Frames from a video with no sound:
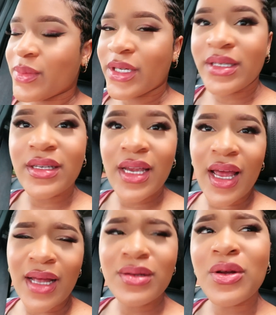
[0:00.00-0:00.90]
But
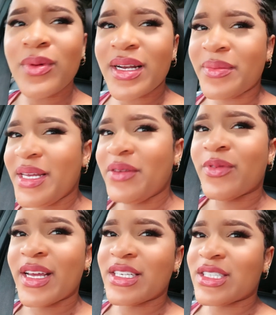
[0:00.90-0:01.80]
yeah, I don't know where them heat
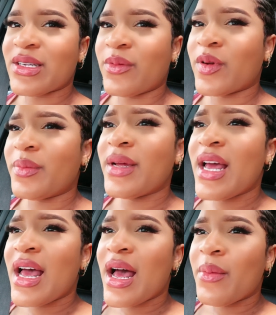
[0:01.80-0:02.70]
flashes come from.
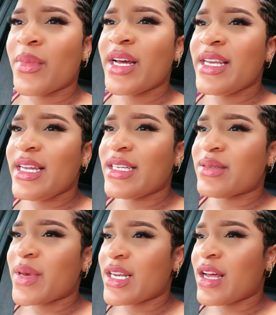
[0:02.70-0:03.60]
Monday
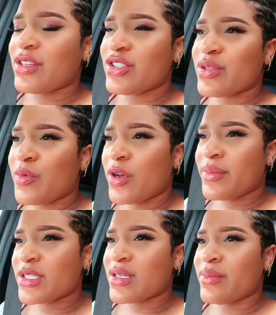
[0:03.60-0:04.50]
is my doctor's
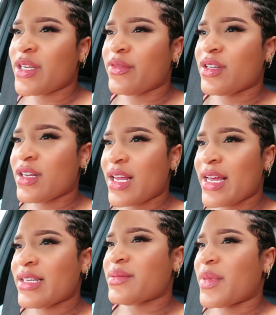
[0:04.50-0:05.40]
appointment, so I'm definitely gonna
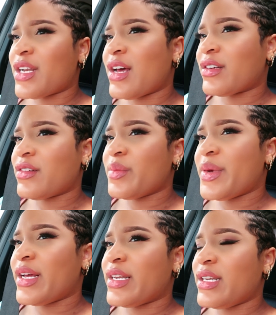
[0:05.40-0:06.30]
ask my doctor
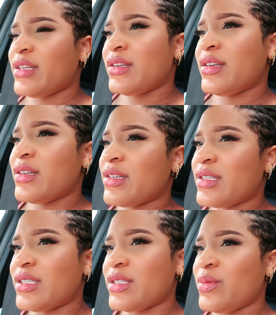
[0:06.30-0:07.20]
about it
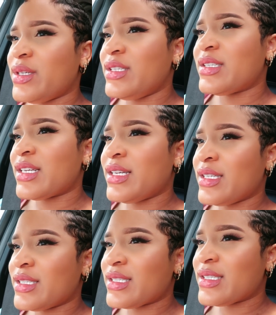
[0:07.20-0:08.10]
and see what he
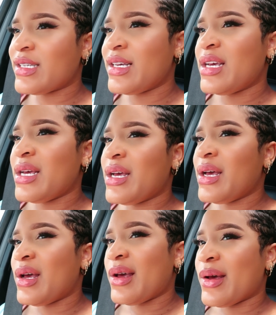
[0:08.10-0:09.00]
says.
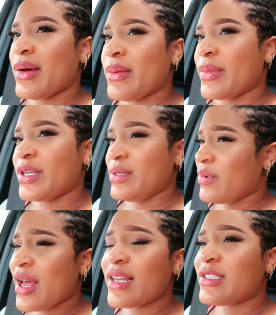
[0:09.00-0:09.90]
But he
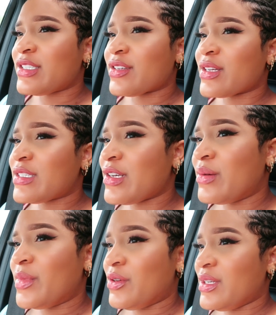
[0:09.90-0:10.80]
probably just gonna
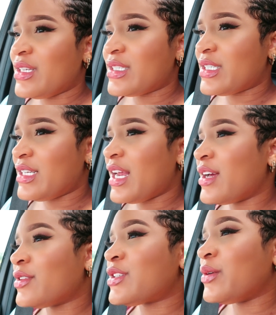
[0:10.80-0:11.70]
tell me you need to sit
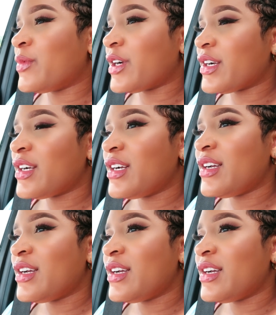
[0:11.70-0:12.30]
down somewhere.